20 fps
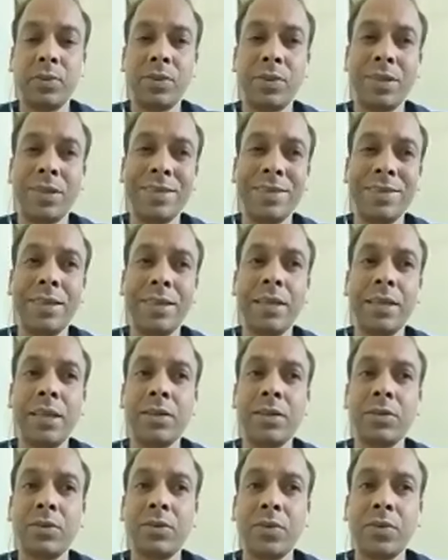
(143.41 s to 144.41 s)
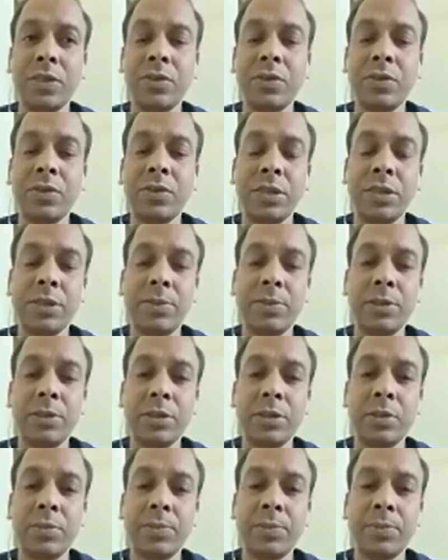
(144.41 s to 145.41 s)
So less than like 20 or
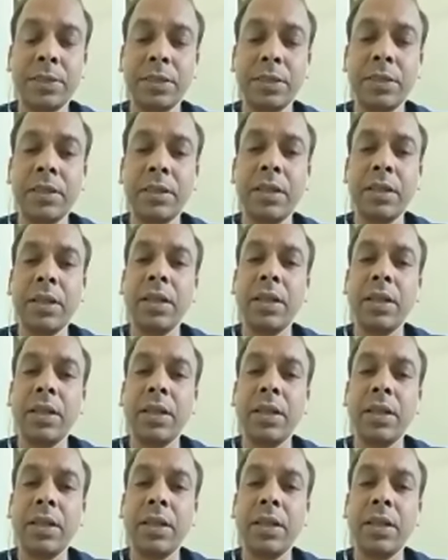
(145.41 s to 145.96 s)
30% of patients